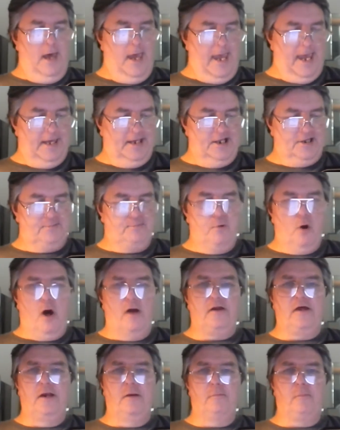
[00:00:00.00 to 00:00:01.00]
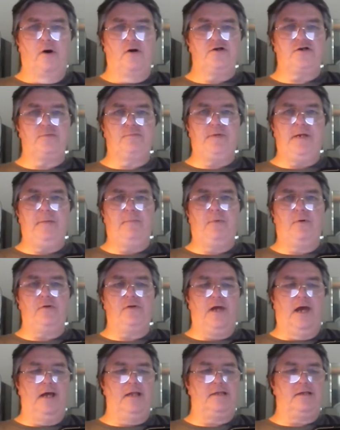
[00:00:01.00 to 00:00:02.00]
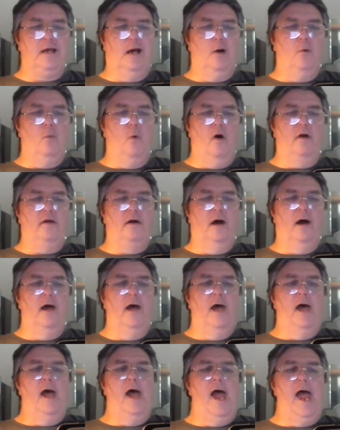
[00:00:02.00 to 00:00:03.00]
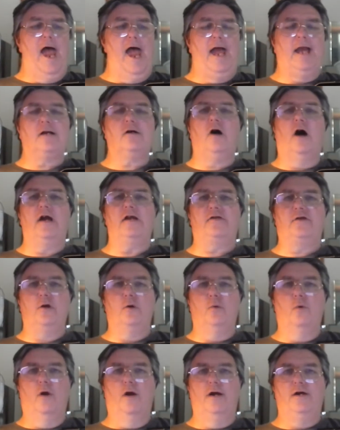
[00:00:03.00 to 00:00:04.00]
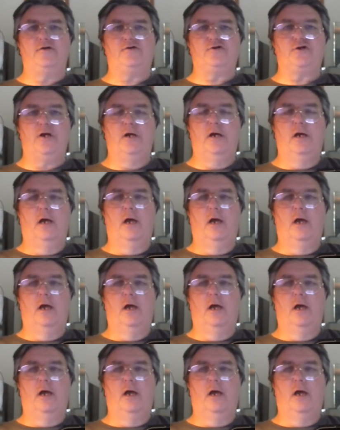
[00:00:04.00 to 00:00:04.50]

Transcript: and it's brought in a bunch of people that uh, want to act like they're rich